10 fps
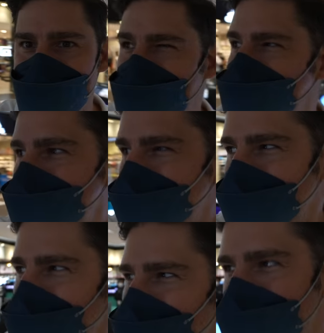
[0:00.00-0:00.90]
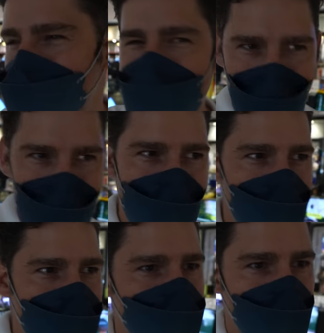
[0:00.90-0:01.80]
There's a very,
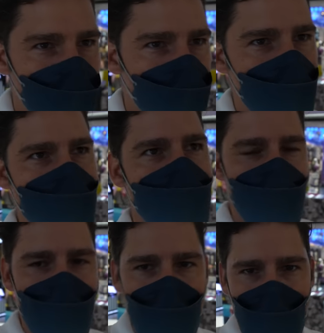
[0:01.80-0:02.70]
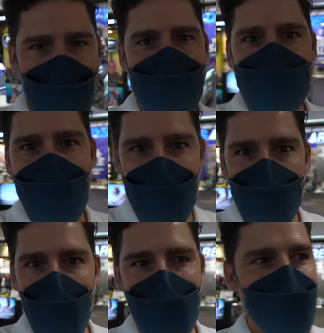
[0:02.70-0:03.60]
very cool new tech
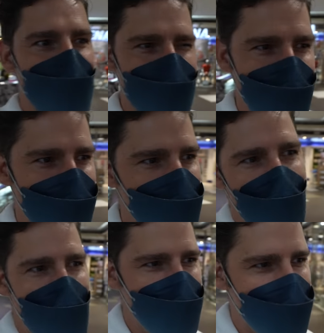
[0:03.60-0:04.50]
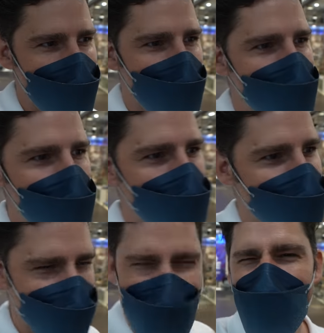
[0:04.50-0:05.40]
brand that has just arrived here in the
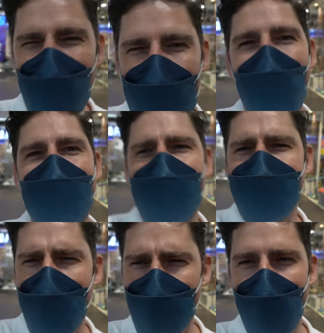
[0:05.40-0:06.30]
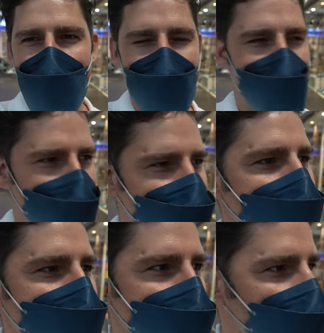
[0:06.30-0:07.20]
Philippines. It's a new brand in general, I think.
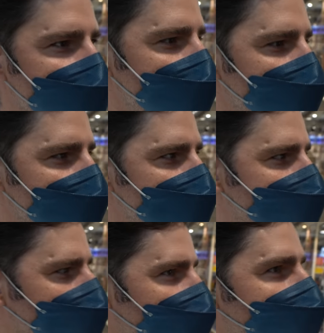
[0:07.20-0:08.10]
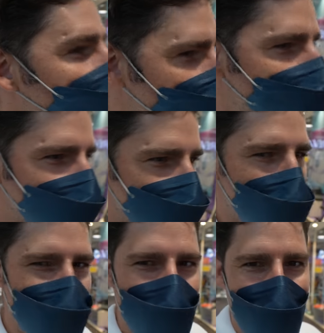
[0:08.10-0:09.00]
And something very, very
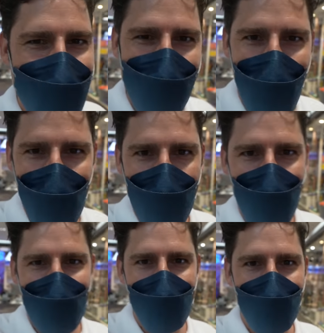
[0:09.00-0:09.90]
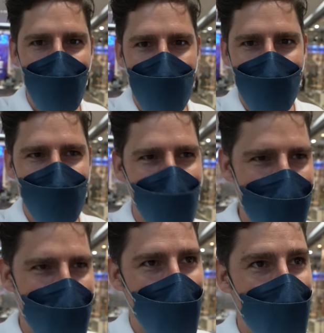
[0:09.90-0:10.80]
special is available in the Philippines right
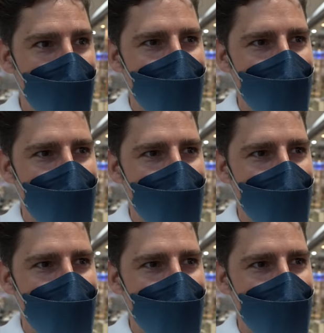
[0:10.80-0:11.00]
now.